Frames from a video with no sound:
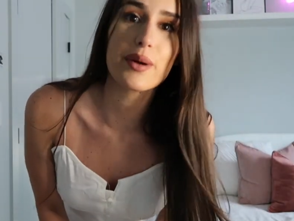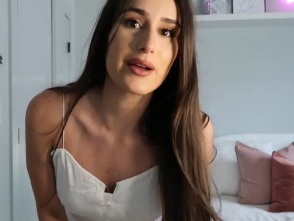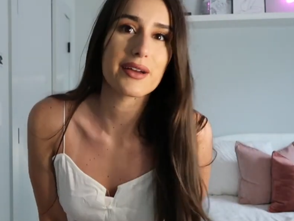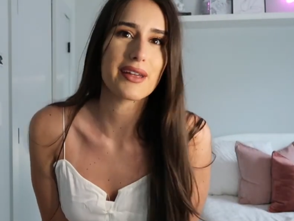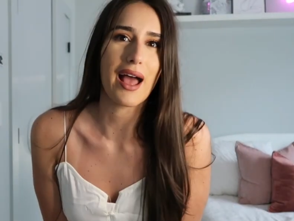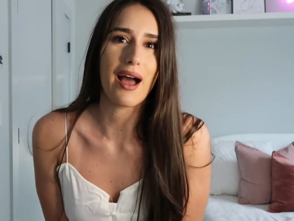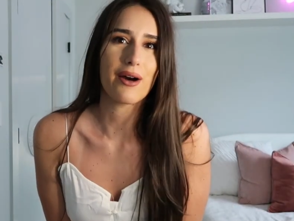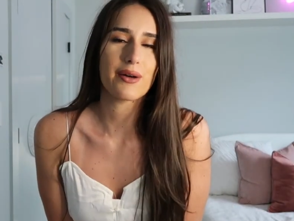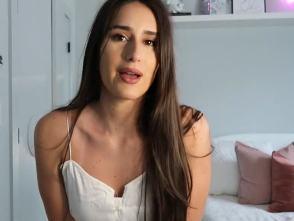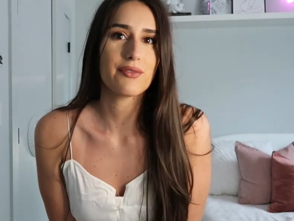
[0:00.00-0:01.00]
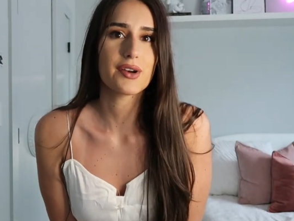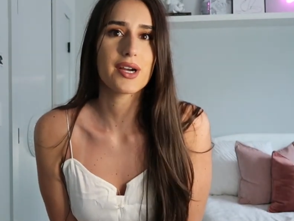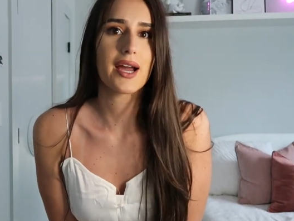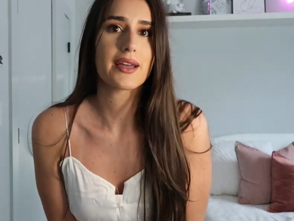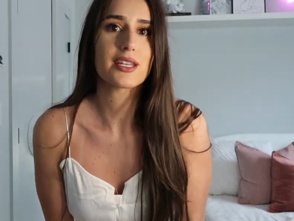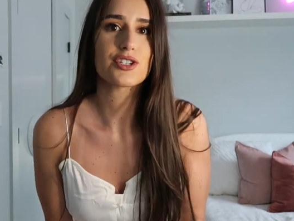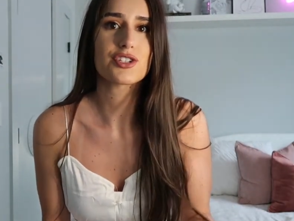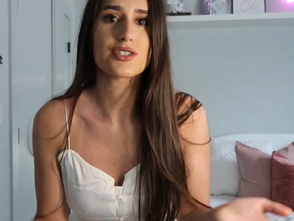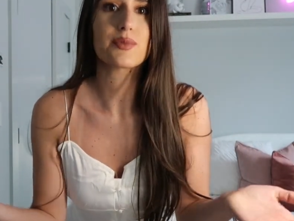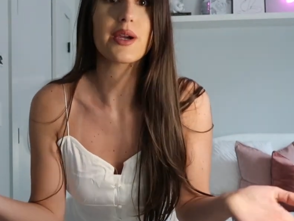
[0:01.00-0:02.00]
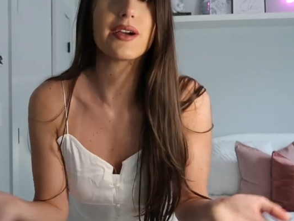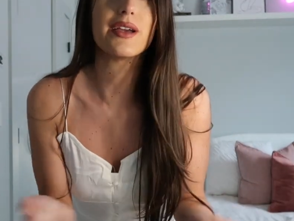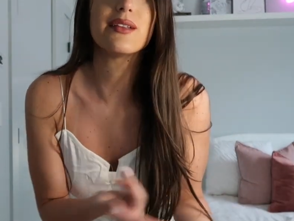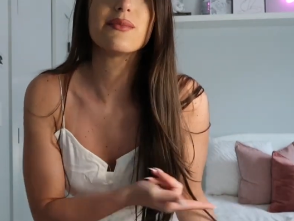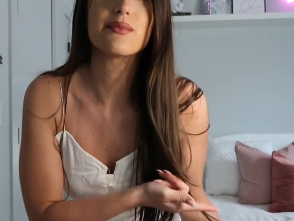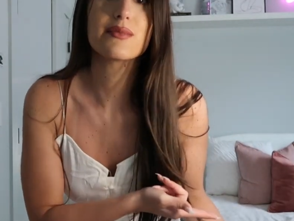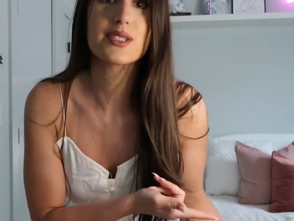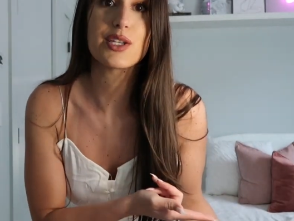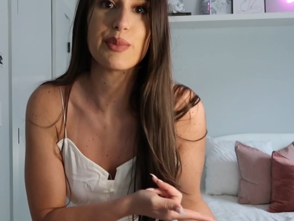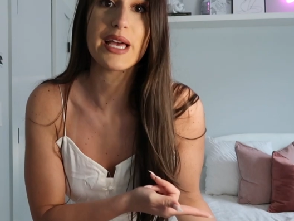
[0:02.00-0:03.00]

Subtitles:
wear it out ever, I can just wear it to